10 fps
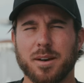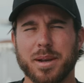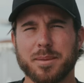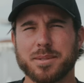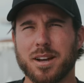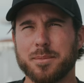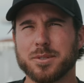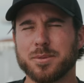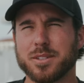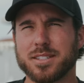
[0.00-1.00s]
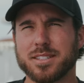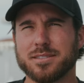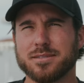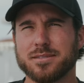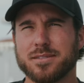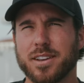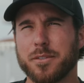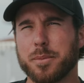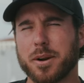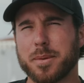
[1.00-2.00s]
My name is Thomas Wilson.
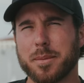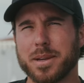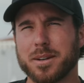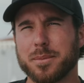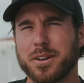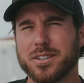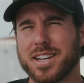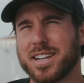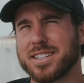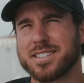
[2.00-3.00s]
Favorite part about pickleball is I get